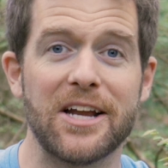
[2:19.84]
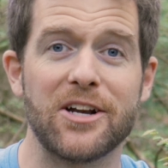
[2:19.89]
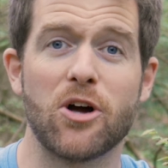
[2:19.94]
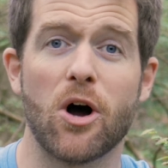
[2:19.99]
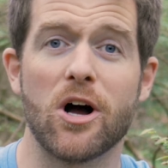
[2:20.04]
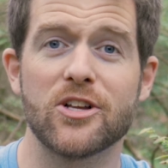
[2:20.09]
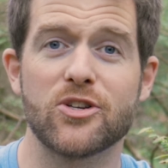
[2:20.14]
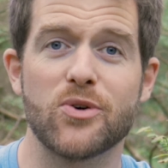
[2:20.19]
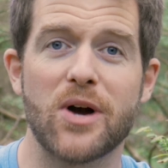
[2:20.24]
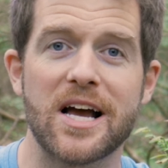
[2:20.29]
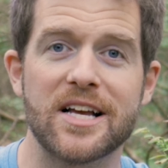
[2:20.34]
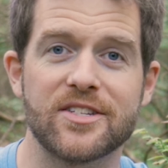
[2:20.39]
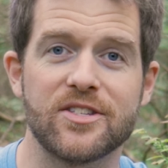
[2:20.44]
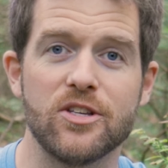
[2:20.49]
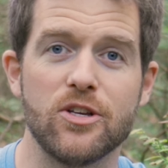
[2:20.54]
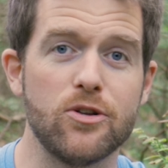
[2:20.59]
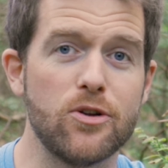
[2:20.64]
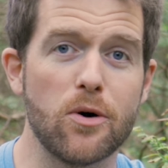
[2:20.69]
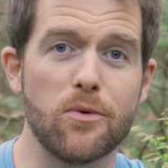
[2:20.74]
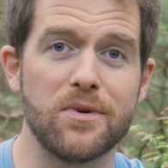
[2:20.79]
In contrast,
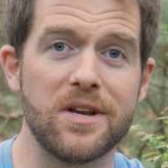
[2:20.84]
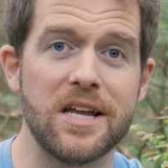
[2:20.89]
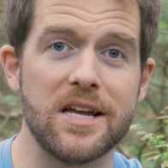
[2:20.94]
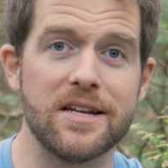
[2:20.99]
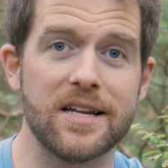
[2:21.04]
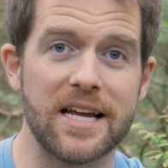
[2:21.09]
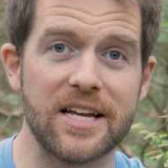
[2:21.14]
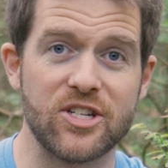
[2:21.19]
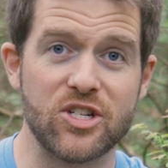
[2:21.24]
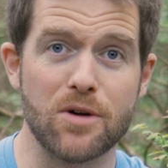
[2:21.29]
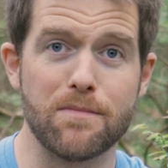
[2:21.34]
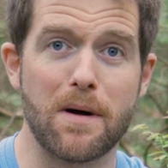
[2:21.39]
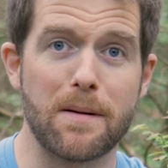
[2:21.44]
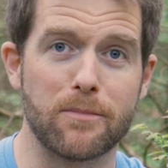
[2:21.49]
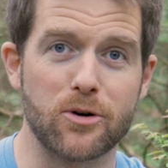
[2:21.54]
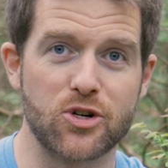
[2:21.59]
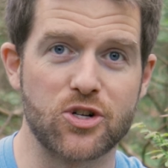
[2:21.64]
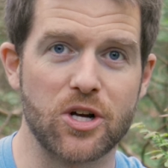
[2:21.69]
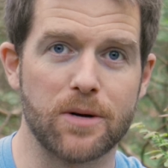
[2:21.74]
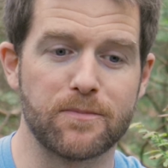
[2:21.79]
you don't need a gym
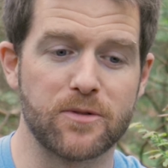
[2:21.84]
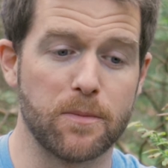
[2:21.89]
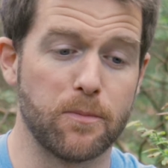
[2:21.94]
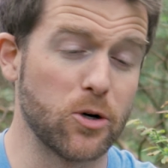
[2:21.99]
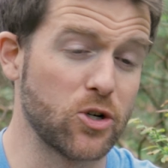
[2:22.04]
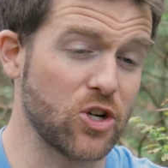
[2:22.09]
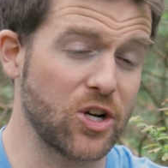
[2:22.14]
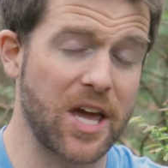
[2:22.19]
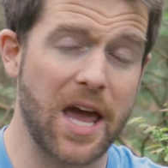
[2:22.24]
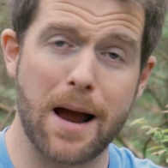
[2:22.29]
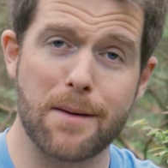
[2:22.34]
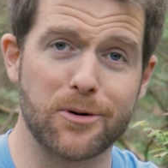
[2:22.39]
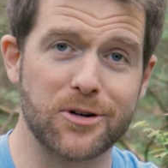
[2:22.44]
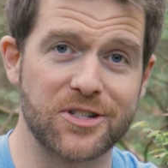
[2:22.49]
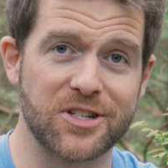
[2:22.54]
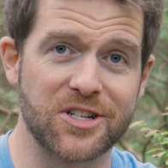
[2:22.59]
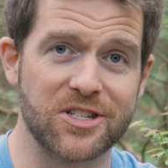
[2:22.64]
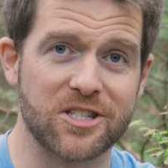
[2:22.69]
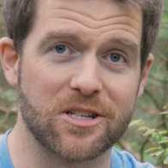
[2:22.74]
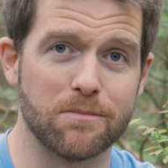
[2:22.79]
membership to push a camera
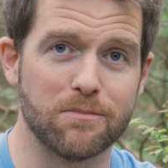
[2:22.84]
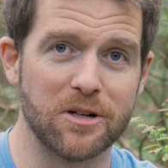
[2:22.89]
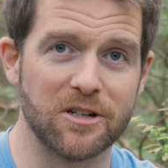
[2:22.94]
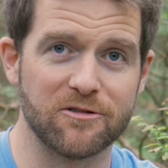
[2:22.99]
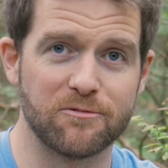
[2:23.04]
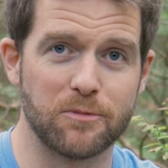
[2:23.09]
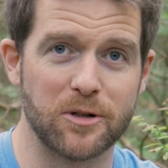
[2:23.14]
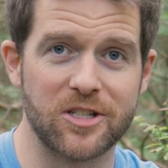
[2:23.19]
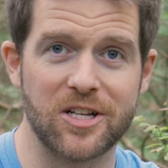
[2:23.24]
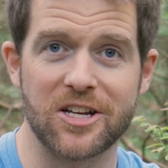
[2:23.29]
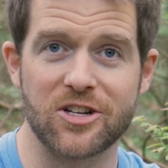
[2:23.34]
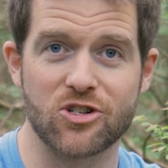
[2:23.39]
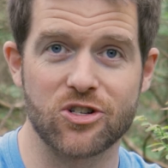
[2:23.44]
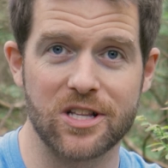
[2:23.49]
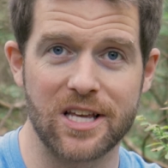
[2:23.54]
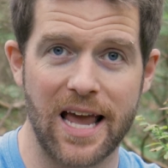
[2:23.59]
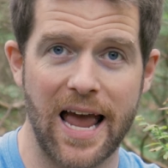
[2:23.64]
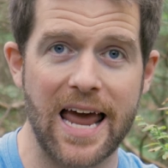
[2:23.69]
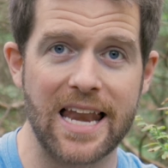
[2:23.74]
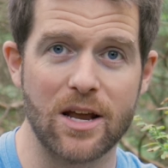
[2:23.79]
system of
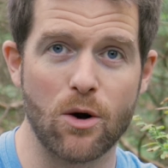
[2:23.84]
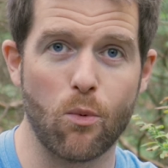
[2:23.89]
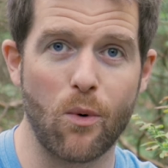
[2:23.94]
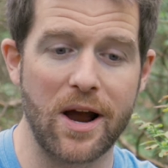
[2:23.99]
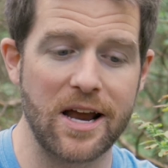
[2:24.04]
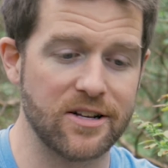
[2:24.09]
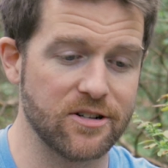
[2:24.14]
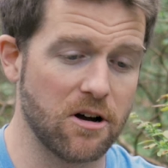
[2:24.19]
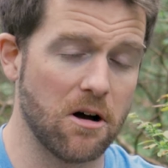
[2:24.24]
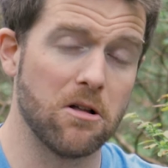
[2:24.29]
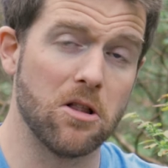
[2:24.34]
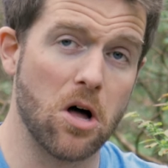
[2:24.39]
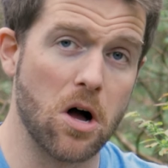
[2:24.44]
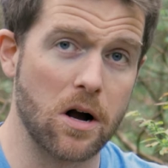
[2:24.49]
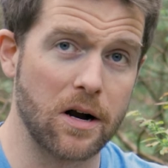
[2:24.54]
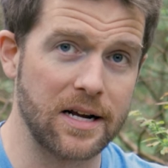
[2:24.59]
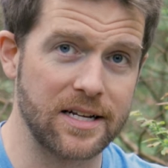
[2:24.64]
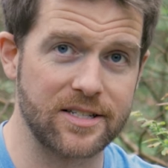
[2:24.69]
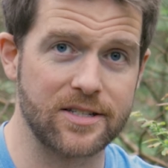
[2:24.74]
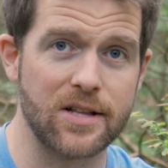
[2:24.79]
potentially any weight
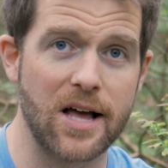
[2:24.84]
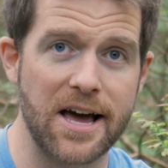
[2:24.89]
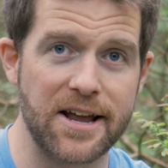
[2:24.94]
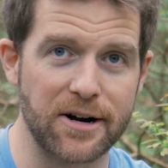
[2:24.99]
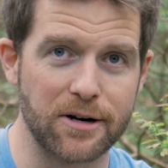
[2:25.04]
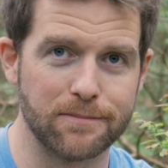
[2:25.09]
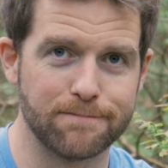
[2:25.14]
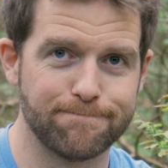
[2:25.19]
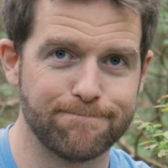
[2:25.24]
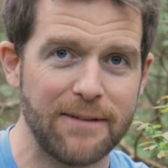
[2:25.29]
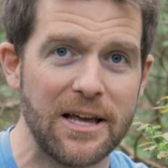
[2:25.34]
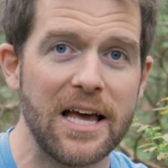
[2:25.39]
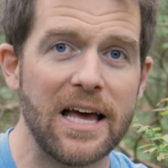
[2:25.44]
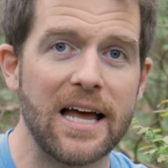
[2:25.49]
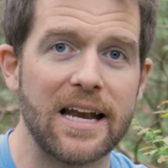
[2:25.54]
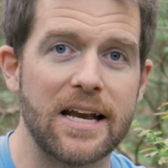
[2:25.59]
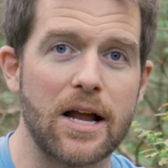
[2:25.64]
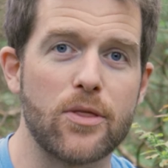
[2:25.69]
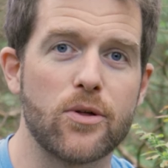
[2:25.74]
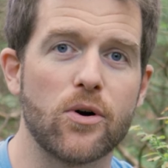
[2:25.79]
along a slider.
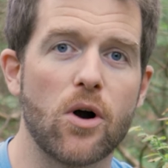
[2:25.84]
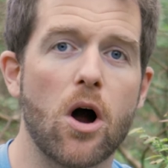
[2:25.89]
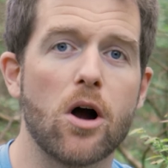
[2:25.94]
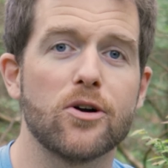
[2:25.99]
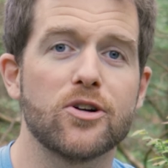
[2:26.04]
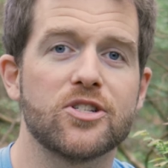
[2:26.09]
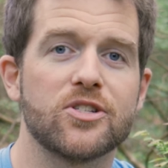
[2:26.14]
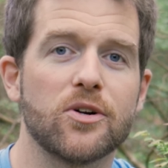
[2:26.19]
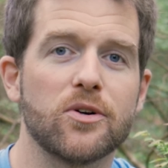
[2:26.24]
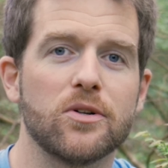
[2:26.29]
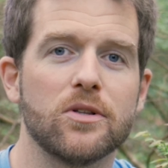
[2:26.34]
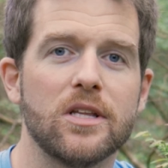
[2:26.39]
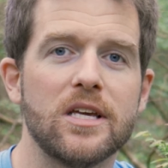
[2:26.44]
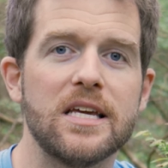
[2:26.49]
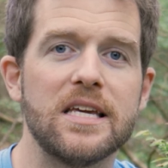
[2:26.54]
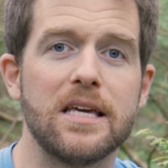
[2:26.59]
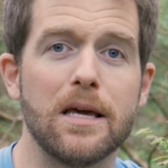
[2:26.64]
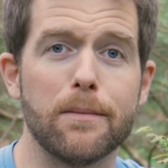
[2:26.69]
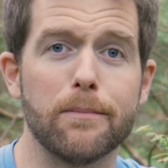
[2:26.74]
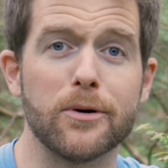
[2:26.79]
Now, there are
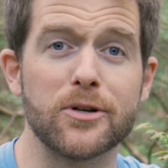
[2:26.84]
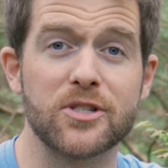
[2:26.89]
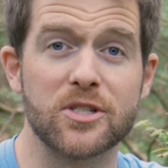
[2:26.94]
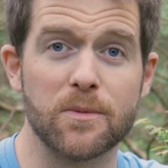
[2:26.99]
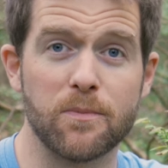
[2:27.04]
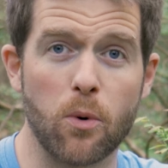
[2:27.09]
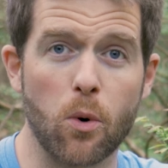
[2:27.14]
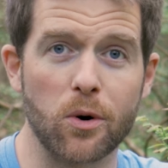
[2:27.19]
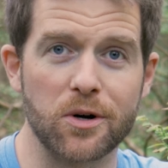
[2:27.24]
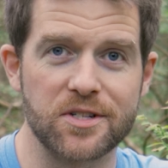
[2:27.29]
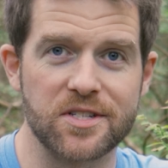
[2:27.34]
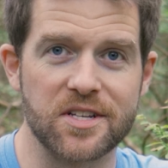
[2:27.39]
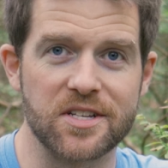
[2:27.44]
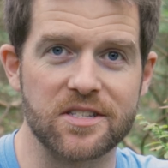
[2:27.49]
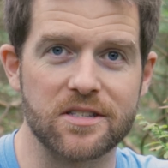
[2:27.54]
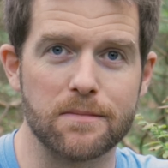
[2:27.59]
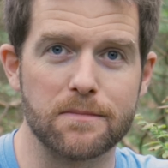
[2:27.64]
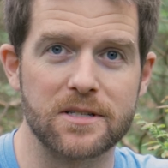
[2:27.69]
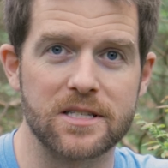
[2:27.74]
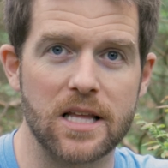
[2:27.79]
certainly gimbal support
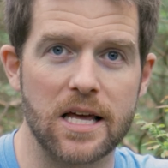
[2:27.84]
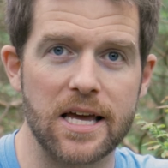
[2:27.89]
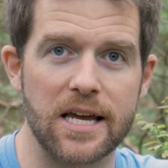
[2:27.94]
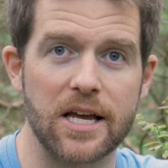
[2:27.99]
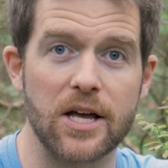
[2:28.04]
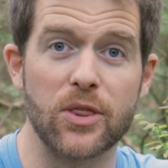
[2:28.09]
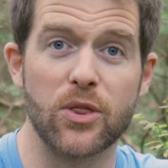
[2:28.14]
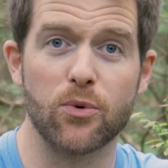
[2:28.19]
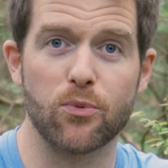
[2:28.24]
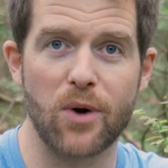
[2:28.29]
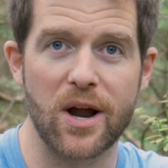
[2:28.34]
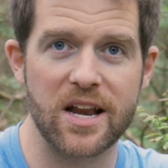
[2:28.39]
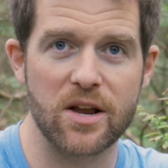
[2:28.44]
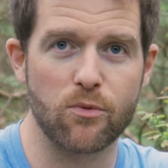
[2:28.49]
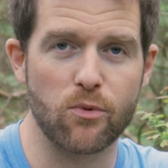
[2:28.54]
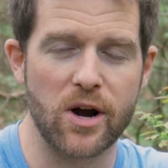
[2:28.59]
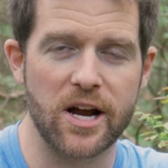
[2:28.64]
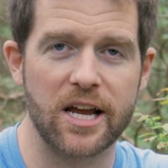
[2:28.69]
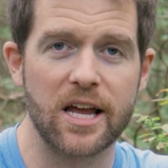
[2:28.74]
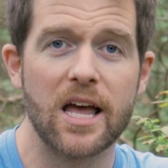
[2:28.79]
systems like the
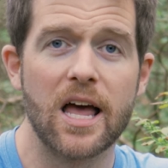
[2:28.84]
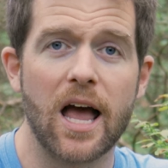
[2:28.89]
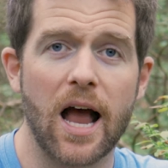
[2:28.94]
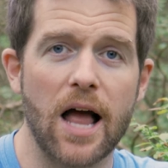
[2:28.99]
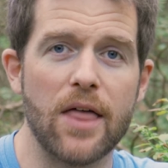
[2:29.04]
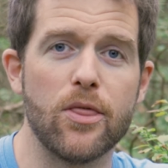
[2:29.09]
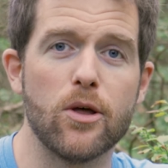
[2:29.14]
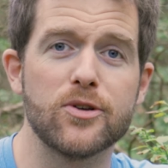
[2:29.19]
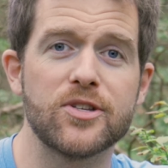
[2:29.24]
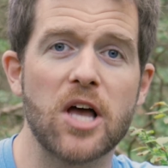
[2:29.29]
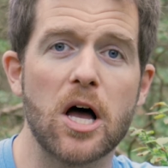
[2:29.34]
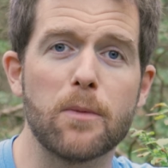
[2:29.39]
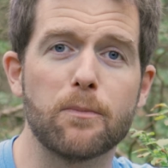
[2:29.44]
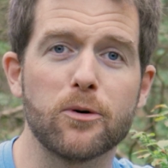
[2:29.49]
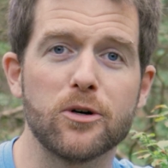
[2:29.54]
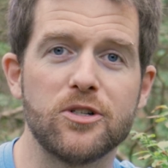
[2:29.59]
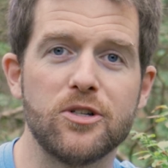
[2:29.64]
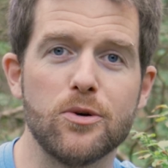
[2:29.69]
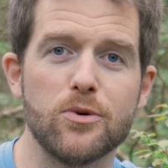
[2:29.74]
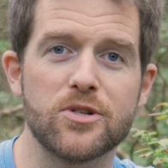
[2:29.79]
ReadyRig, and those help
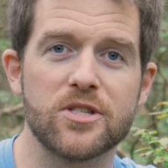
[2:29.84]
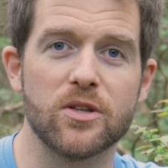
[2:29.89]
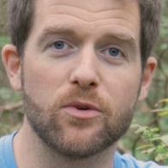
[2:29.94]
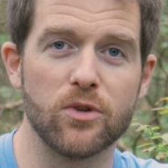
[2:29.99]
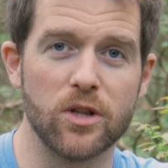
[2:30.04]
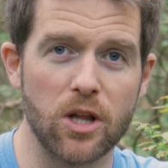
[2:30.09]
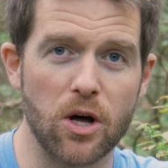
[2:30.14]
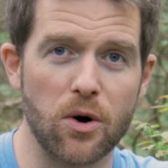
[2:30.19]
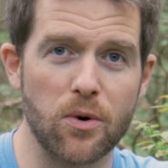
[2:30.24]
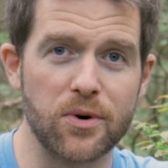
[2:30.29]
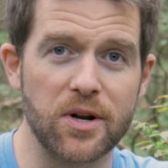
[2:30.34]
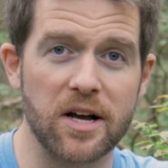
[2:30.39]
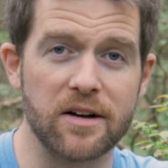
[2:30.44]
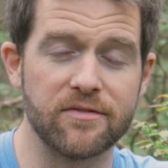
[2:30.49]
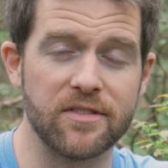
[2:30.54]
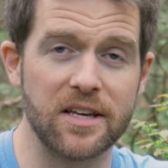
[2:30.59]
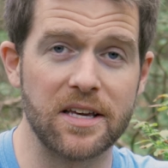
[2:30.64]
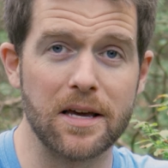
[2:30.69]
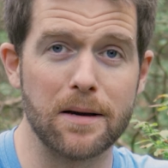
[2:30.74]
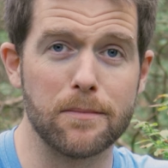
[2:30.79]
reduce the load
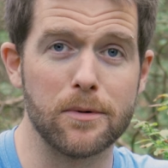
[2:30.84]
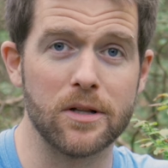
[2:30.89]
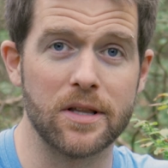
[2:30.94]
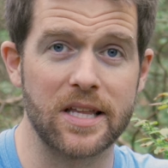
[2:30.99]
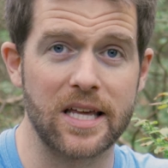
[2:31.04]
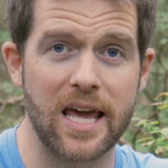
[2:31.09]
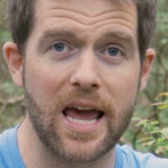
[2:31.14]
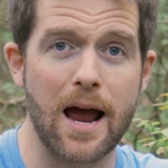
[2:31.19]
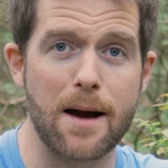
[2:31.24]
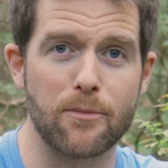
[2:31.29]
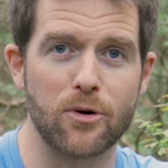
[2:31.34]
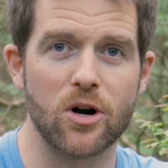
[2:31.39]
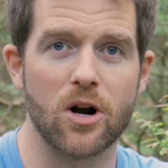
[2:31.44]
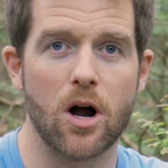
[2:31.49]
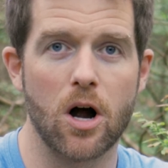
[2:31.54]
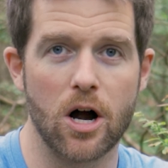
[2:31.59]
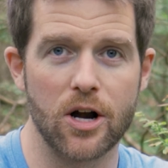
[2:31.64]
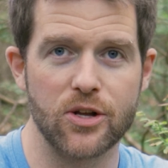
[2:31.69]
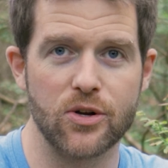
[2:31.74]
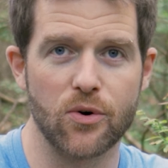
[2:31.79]
of the gimbal and the camera
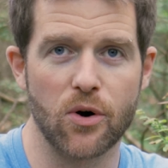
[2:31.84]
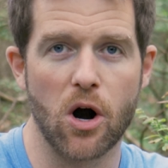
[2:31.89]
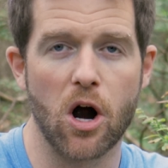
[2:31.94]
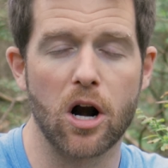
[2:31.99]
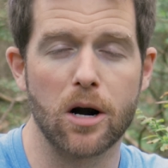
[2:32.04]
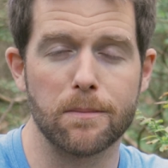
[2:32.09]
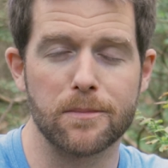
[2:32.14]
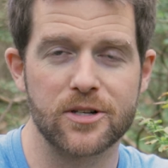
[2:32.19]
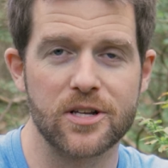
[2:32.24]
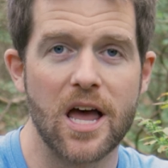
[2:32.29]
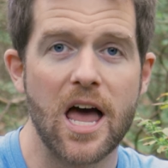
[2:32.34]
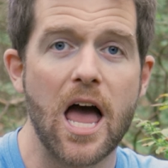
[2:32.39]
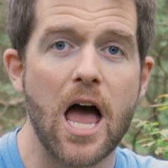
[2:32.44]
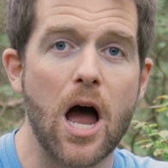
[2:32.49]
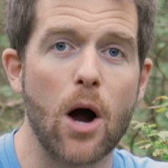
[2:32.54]
on your arms.